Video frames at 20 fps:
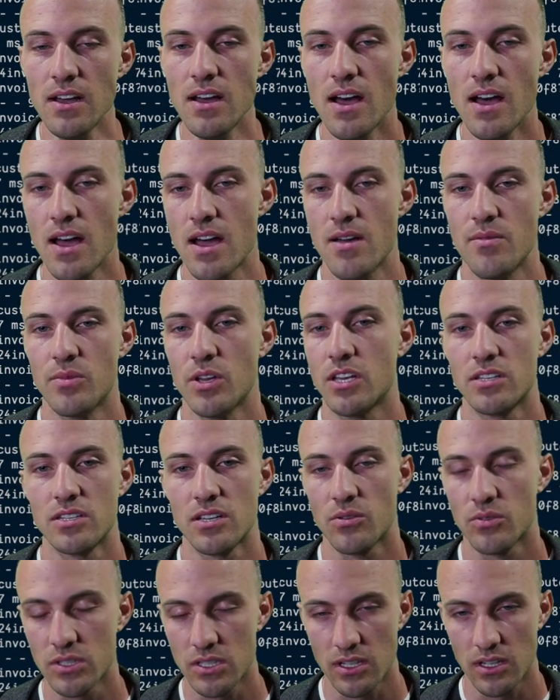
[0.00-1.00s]
um, because I
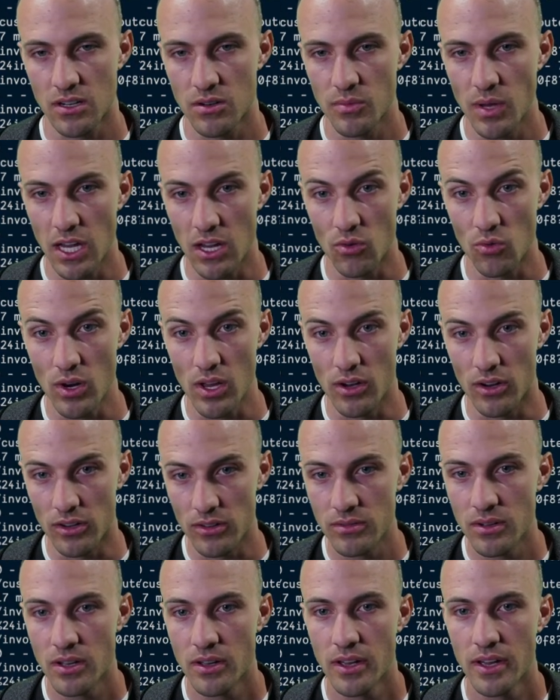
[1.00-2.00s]
wasn't going to make it
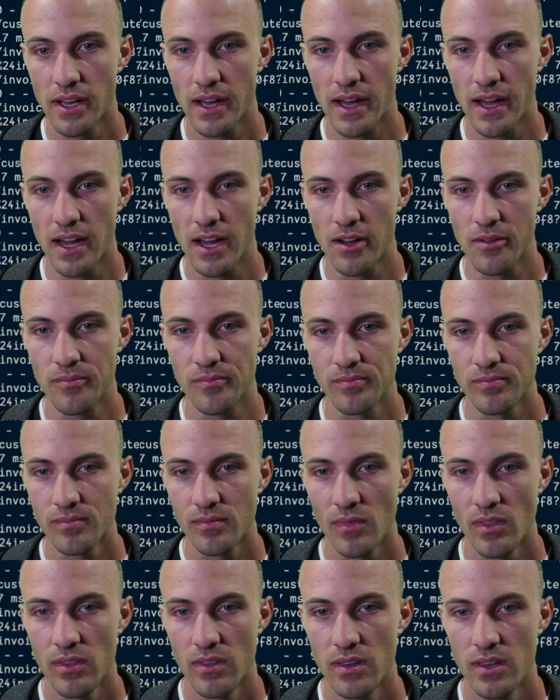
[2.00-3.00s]
real. Um,
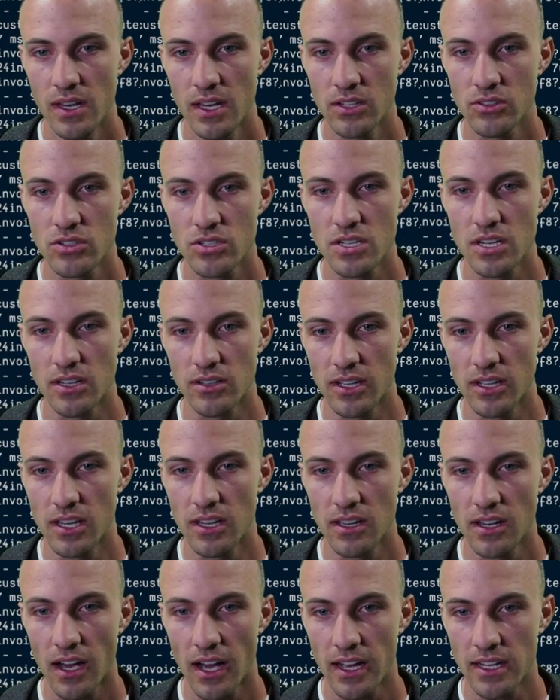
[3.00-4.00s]

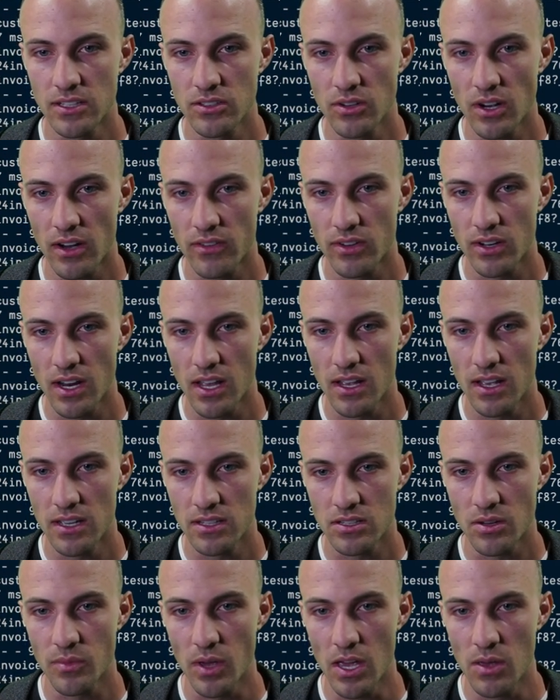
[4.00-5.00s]
interestingly, I do have
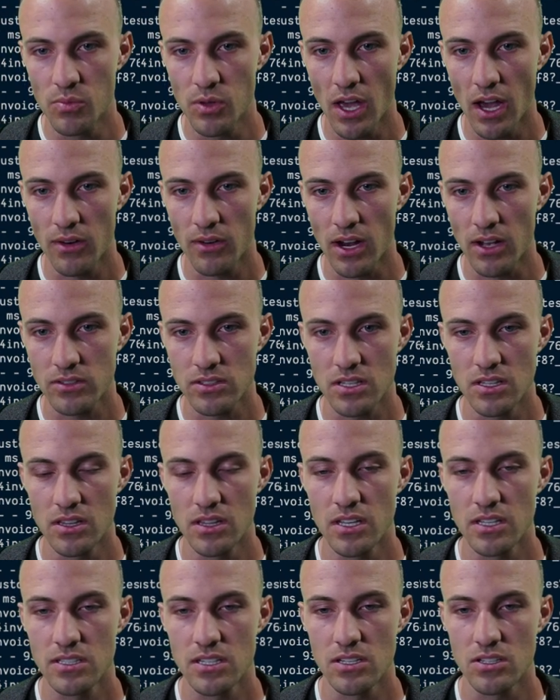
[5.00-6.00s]
some API routes, and
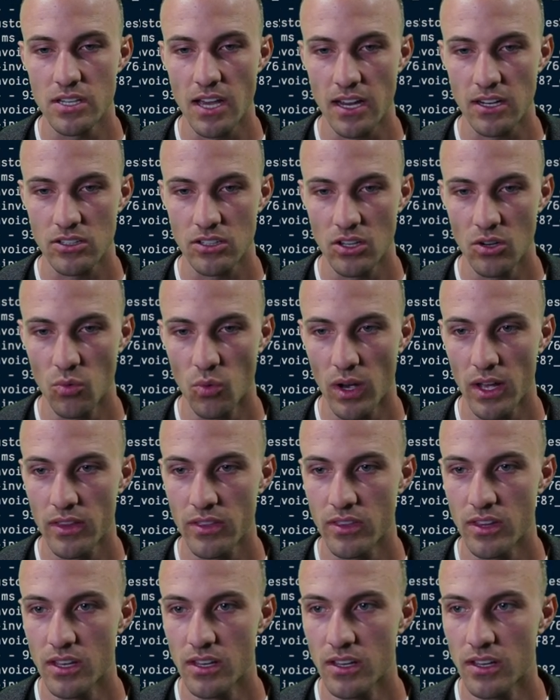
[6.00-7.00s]
this is actually
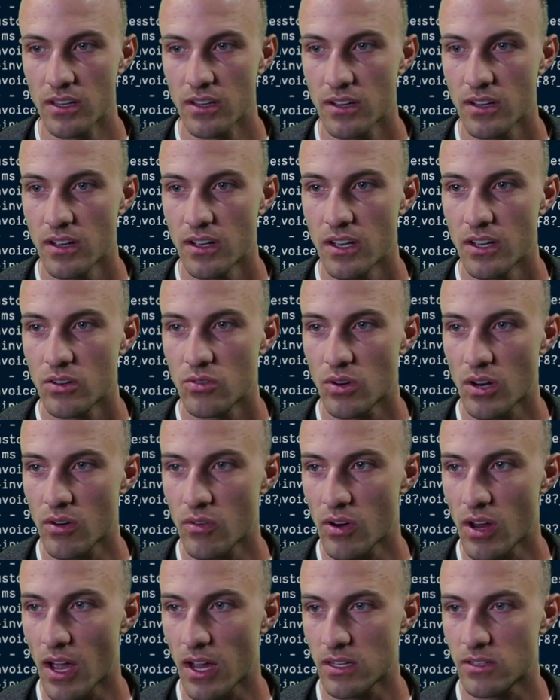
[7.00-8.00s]
what the Create
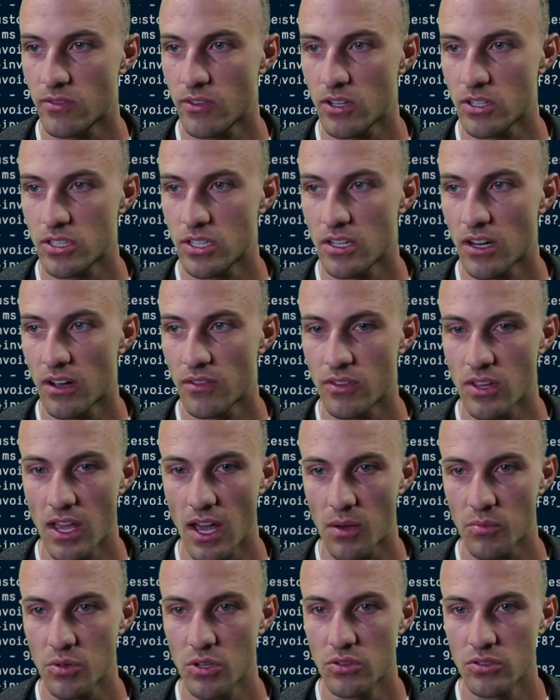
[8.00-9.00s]
React version of the
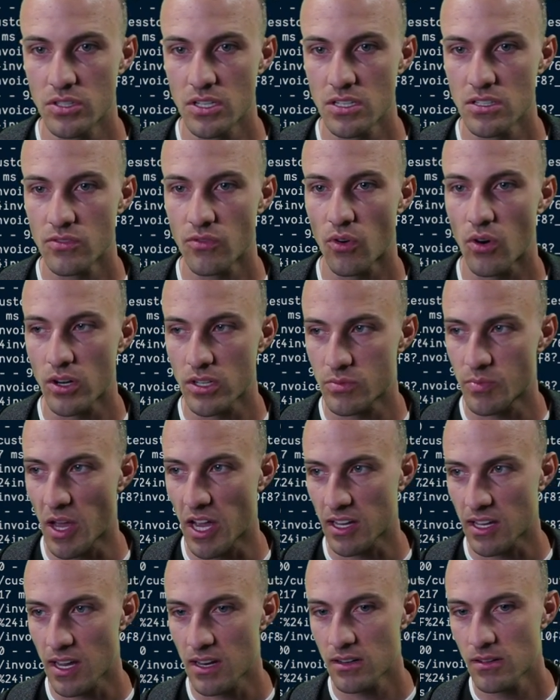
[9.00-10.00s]
app uses for its
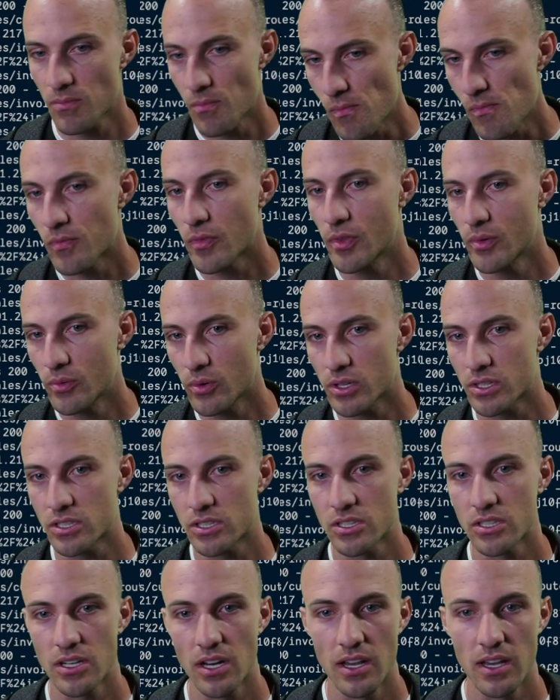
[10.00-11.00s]
backend,
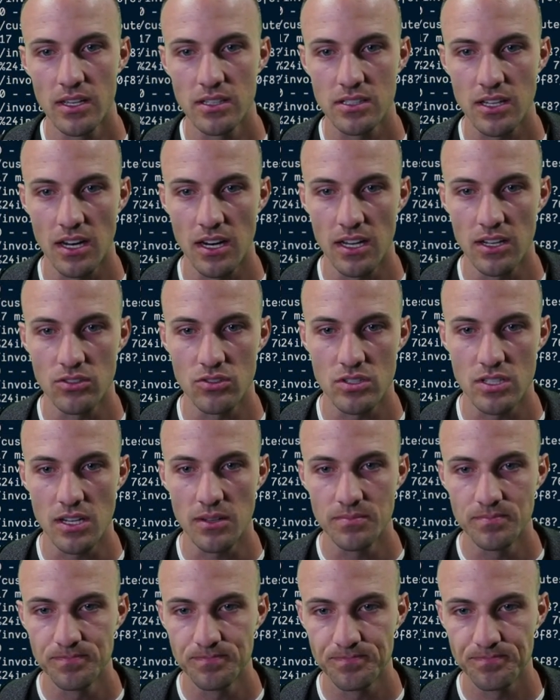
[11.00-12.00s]
which uh, is kind of interesting.